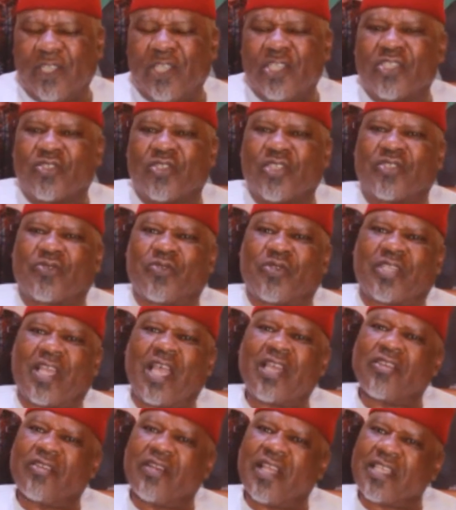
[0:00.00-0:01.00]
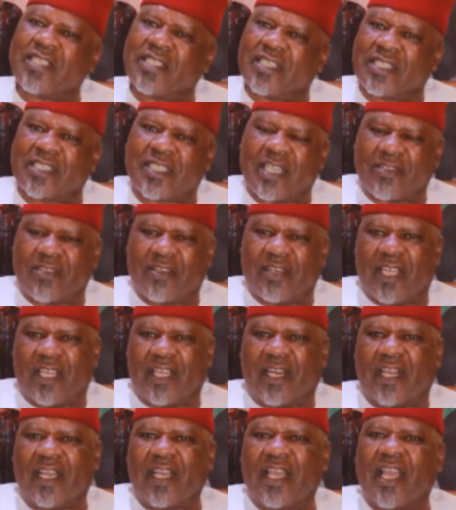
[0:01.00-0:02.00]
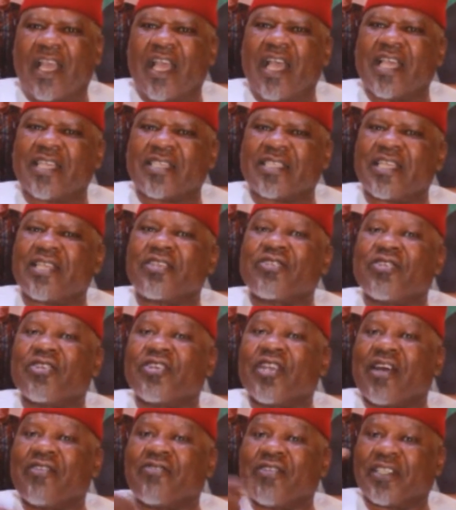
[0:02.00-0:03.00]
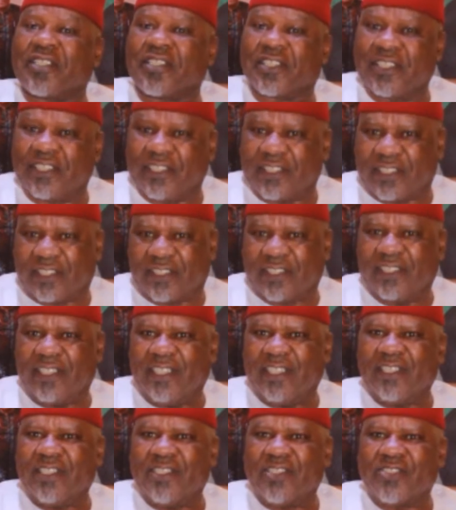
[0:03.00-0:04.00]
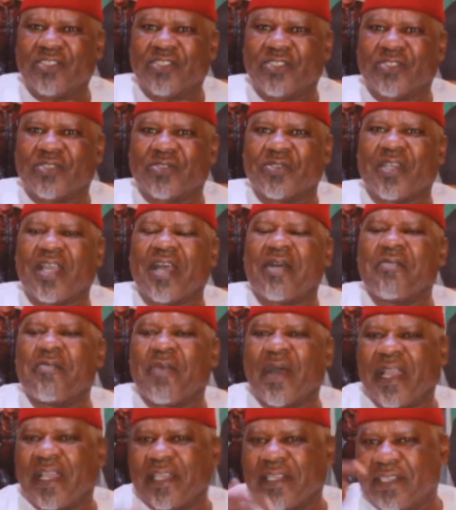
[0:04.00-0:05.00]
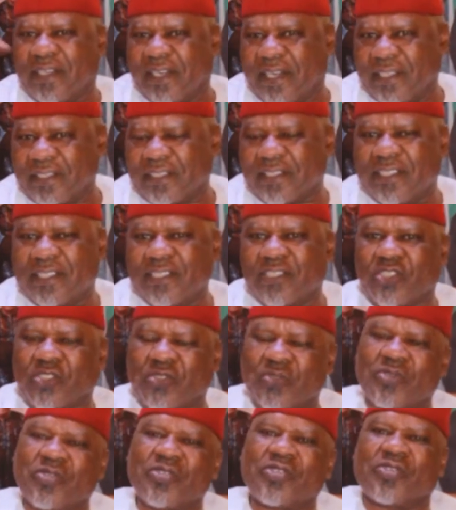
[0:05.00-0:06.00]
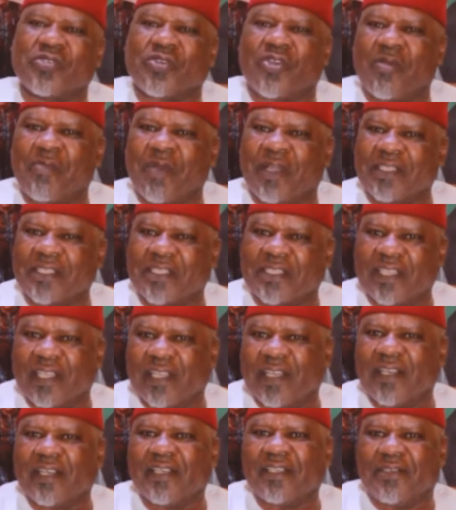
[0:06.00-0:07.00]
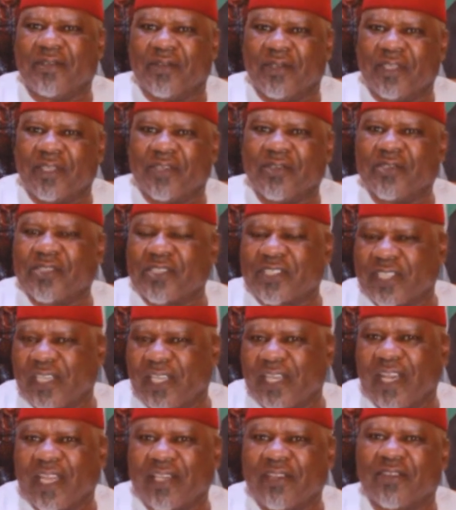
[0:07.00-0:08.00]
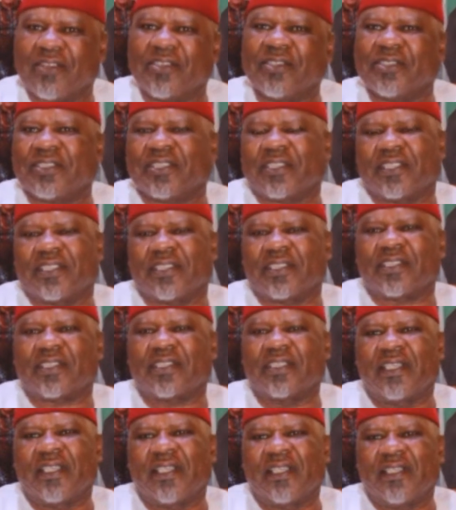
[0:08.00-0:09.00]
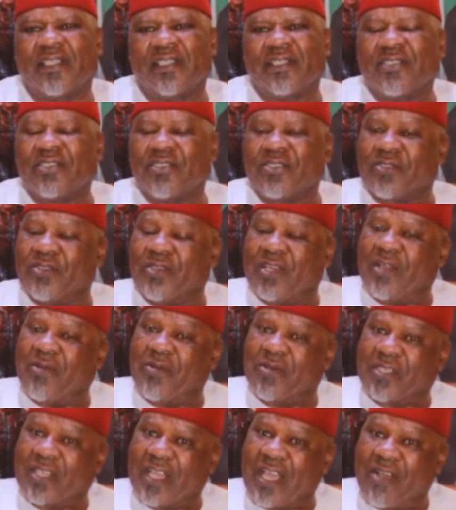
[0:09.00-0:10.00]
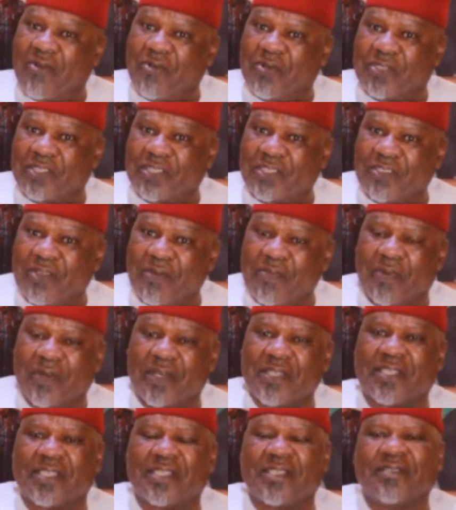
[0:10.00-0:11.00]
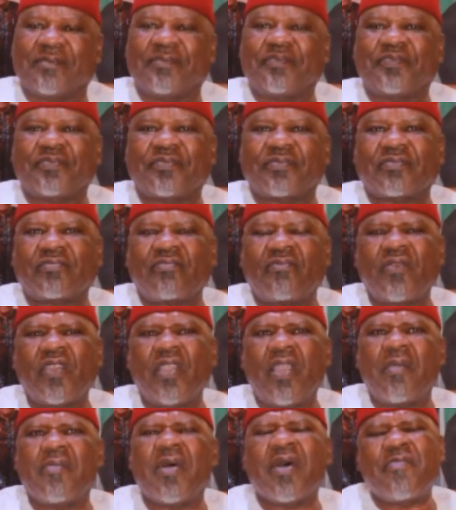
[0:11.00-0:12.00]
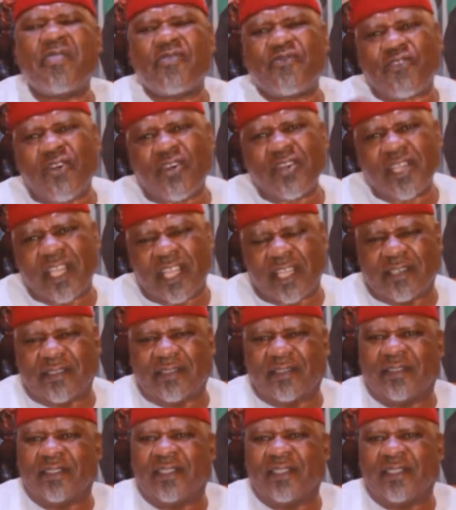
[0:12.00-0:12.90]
So it was out of that 6,000 naira, I started going overseas to go and buy dresses, shoes to come and sell, you know, in wholesale and all those things. So that was how I was operating. But before then,